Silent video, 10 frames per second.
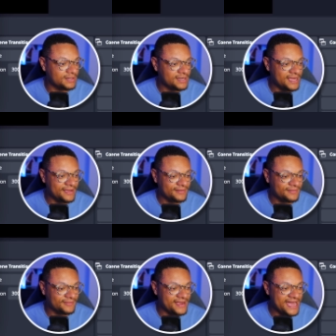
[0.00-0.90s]
All right, right,
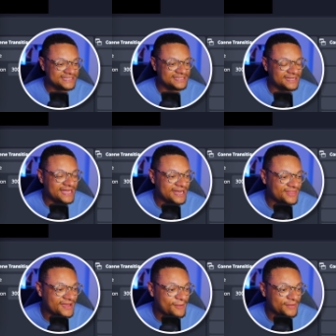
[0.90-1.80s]
we're exited out of
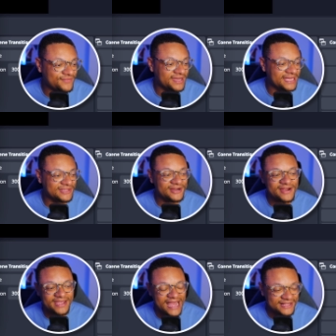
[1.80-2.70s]
there. We've connected our
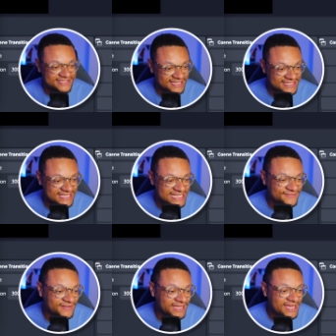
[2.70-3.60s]
account
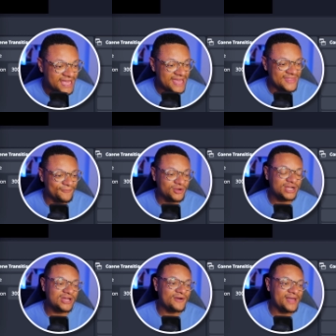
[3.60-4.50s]
successfully, and then we're gonna go